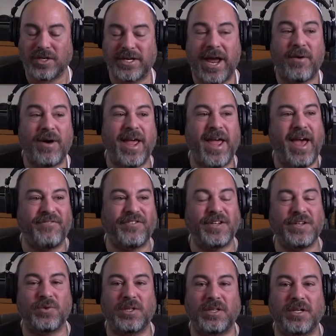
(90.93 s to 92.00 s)
Now, I have to
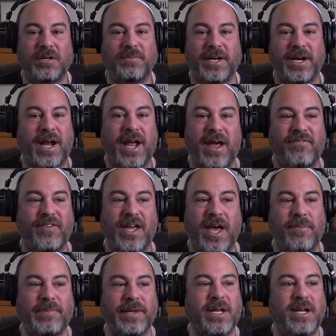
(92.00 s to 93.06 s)
do a little bit of
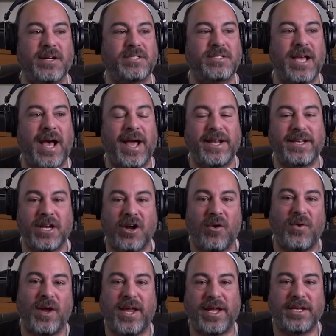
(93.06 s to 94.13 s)
caveat because I had to
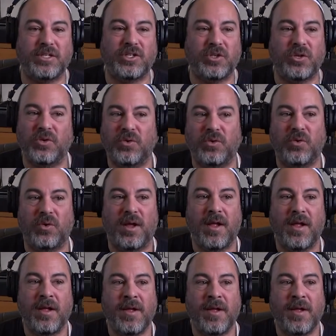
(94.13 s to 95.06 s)
go into